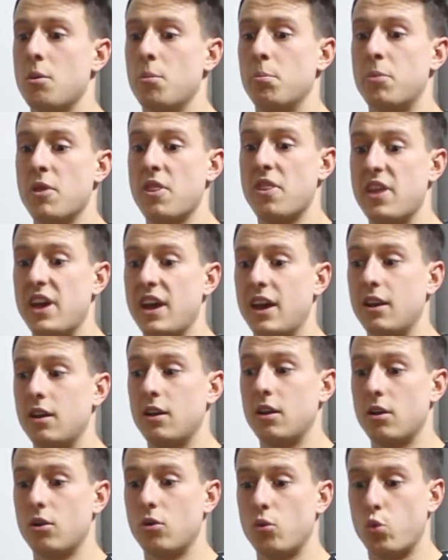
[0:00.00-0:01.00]
But
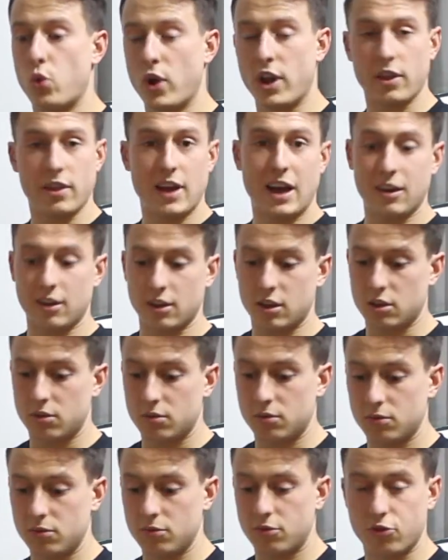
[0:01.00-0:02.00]
then when that
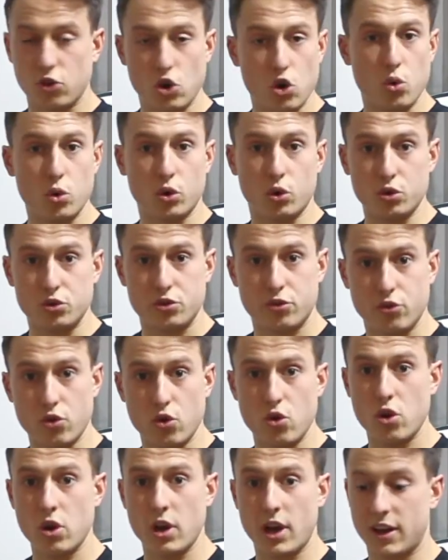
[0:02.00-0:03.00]
fuel goes
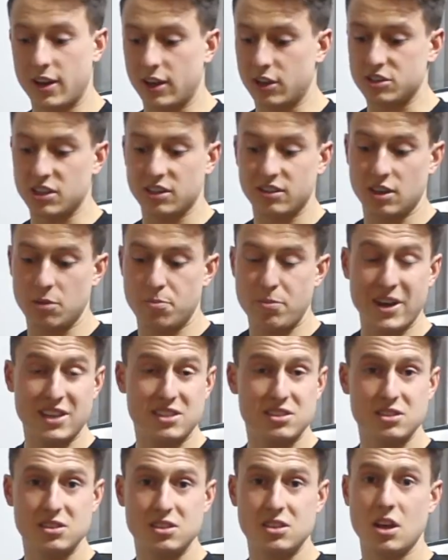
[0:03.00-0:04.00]
through and then goes into the
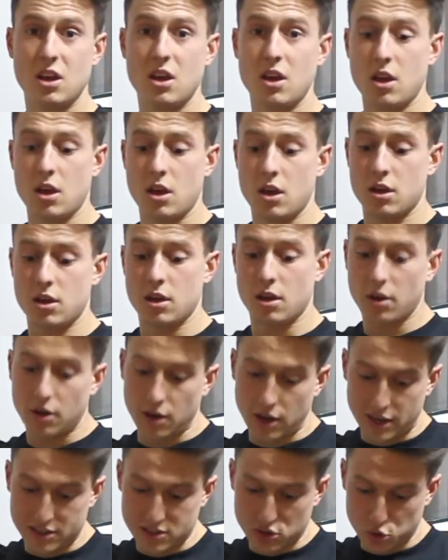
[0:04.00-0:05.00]
pistons,
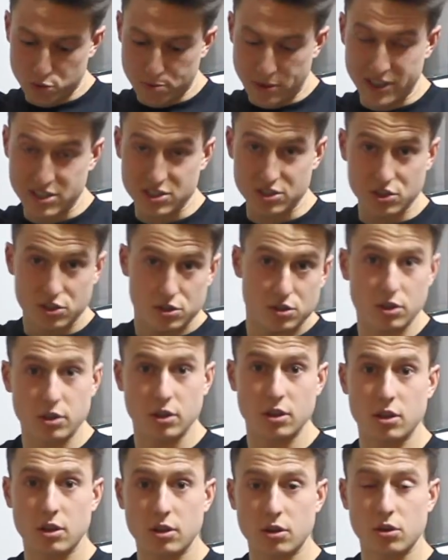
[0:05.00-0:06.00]
as those pistons
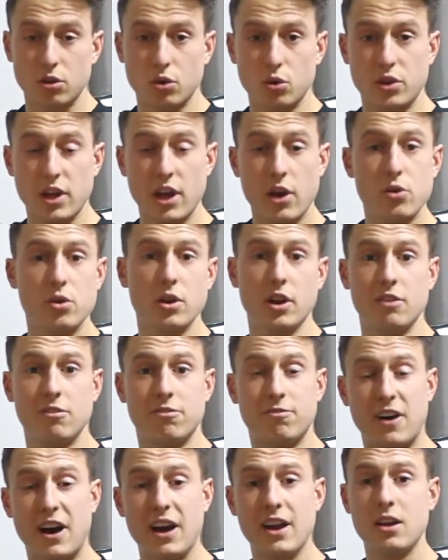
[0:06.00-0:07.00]
go down and
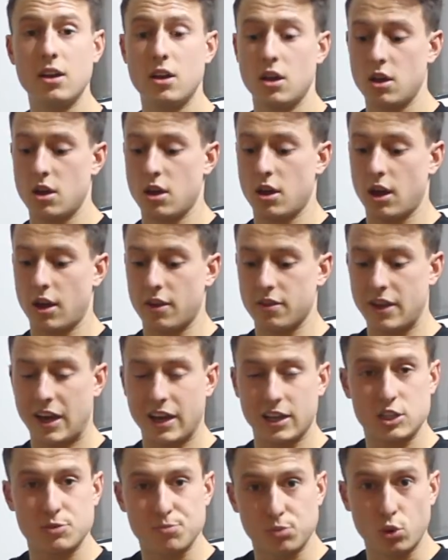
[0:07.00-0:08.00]
fire,
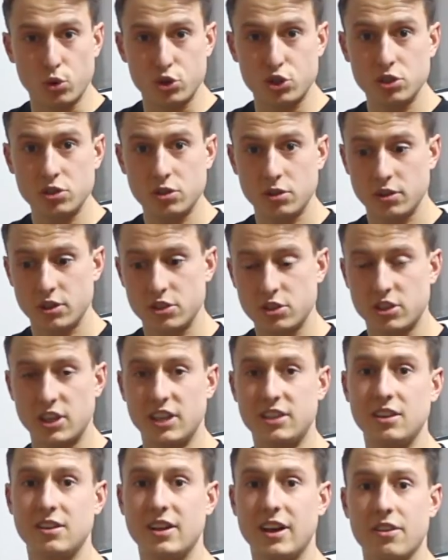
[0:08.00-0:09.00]
that explosion that's
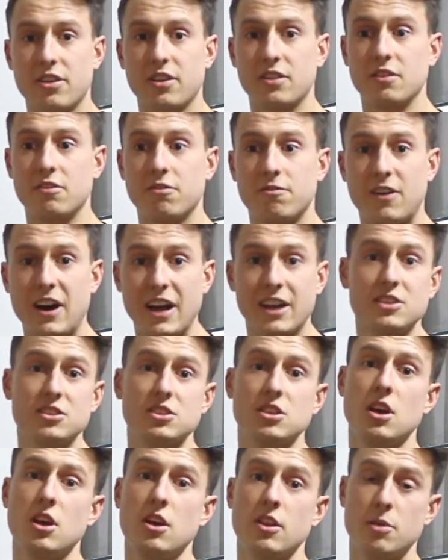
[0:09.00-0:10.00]
created, that thing that
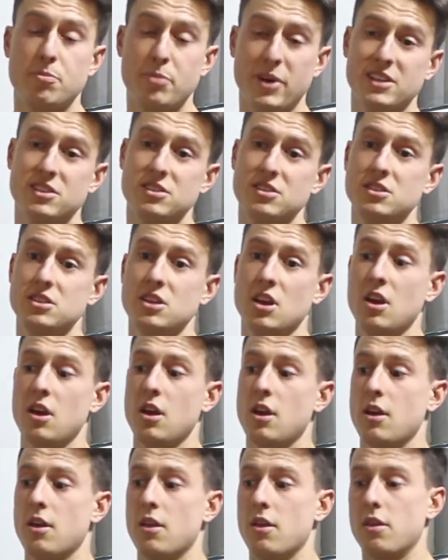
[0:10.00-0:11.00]
fires the pistons,
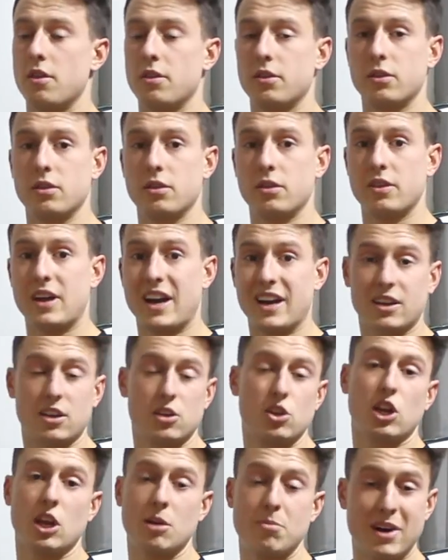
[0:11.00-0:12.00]
that
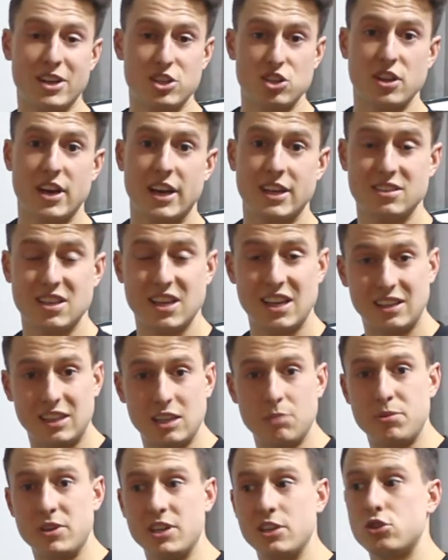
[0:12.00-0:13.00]
you can imagine that as the
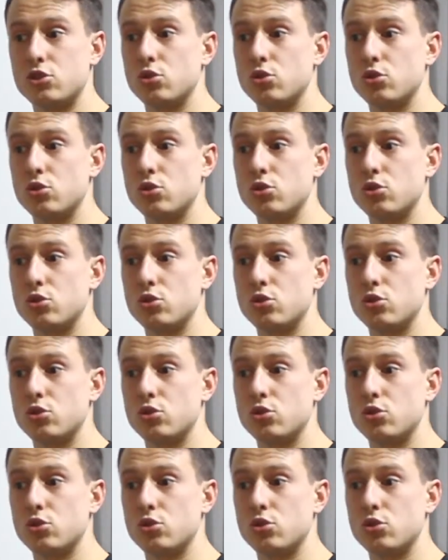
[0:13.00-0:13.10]
ATP.